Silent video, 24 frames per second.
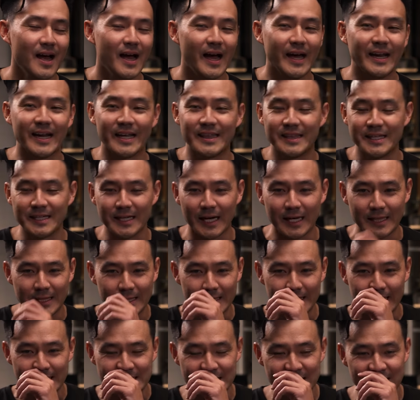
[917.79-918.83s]
And I think I think
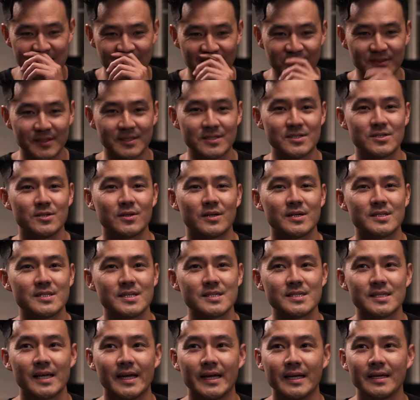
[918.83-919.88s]
that's the tough thing too, because
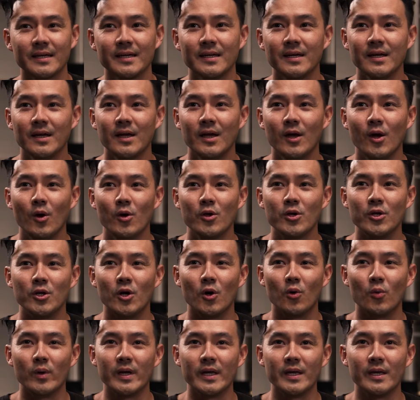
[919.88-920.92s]
it's like, you know,
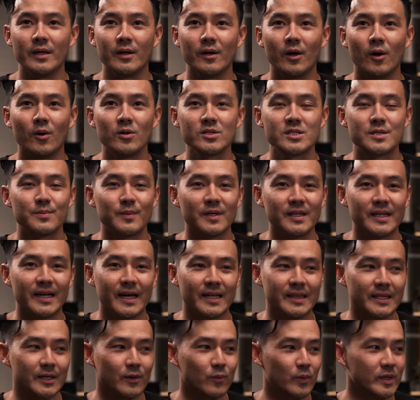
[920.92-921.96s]
we ultimately I
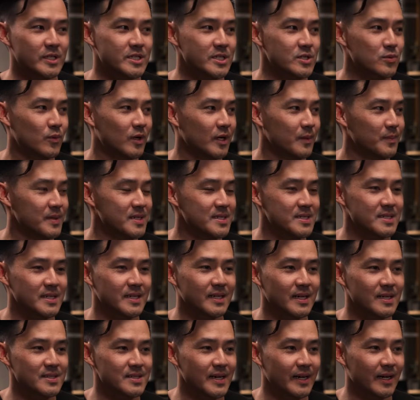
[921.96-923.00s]
think we just want to be seen
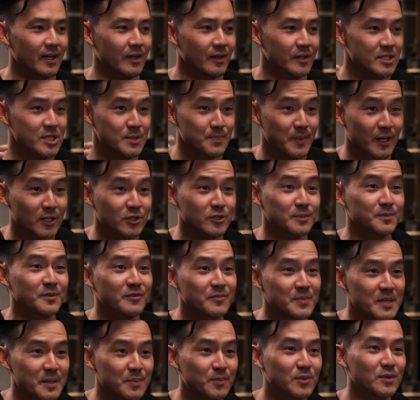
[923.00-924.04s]
as like a spectrum of
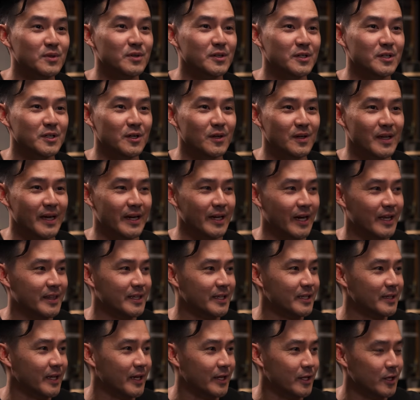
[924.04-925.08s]
people. You know, yeah. like I
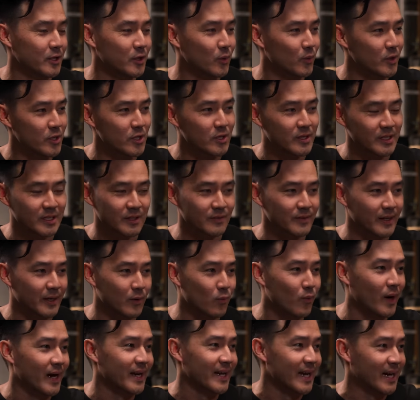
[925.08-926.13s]
think like you know when you think of like
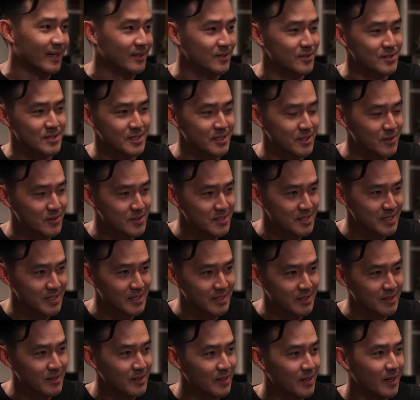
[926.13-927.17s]
white actors and you
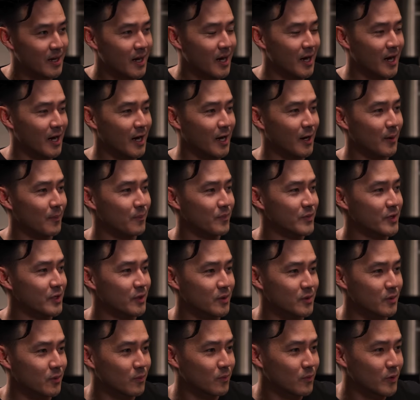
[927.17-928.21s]
see. Um, you
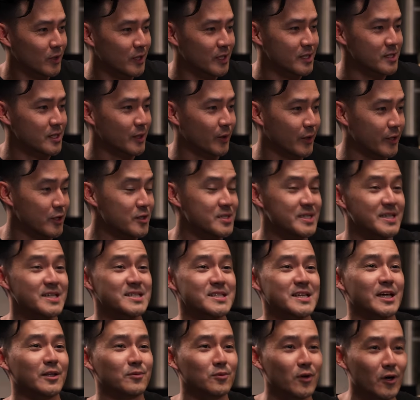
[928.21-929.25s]
know, like you see
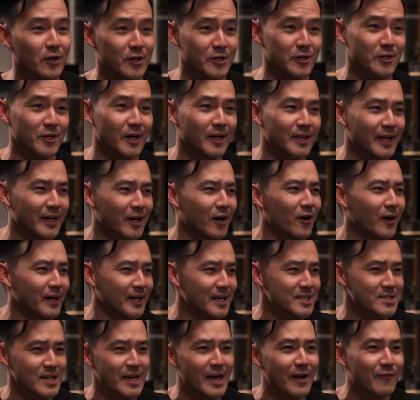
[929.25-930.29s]
Seth Rogen, you're not like, oh, I
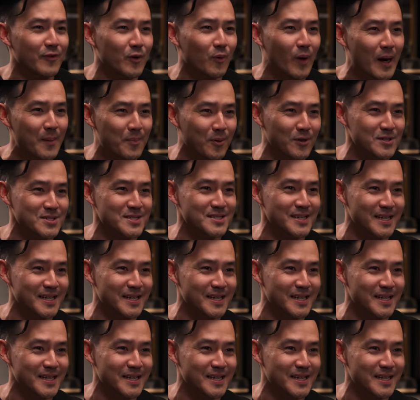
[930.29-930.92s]
guess every white person's